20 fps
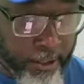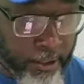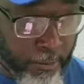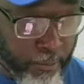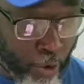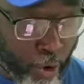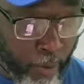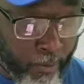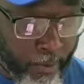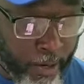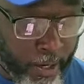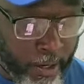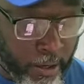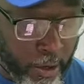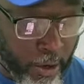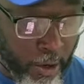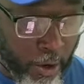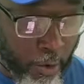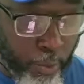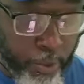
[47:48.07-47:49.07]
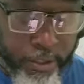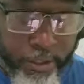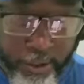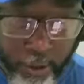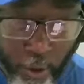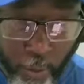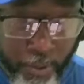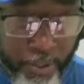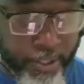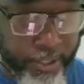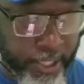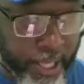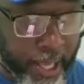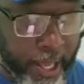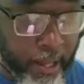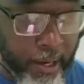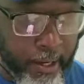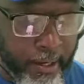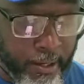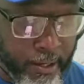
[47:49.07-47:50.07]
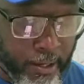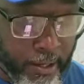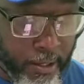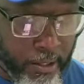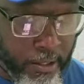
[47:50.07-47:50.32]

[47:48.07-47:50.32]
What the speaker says: disappointment with so much talent.